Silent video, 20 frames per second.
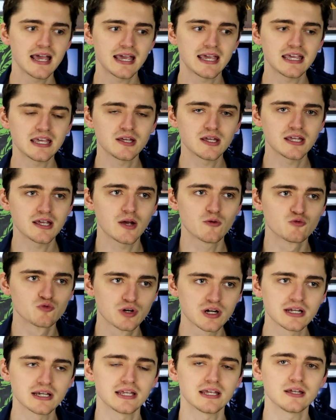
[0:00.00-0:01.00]
he
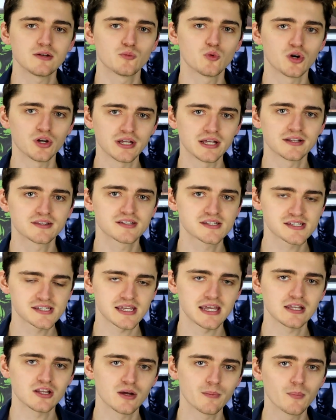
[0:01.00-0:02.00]
really wanted to
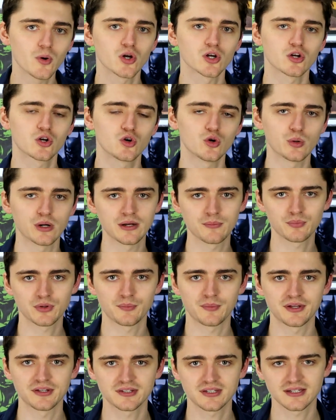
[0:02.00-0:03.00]
see the monocle
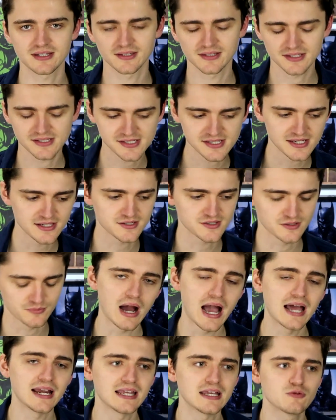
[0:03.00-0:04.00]
implemented in the season,
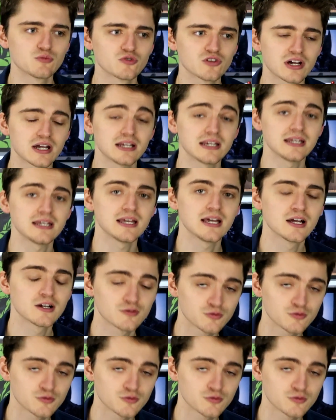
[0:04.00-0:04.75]
and he really,